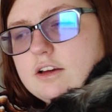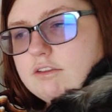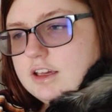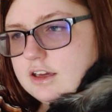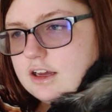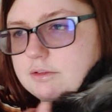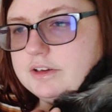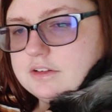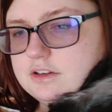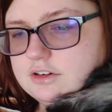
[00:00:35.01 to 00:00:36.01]
We uh,
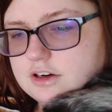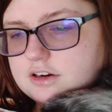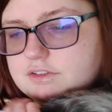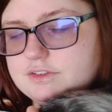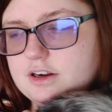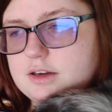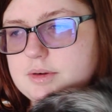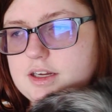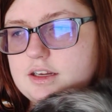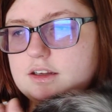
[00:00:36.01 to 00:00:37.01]
rescued her
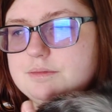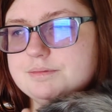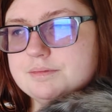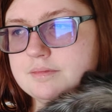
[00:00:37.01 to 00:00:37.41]
from uh,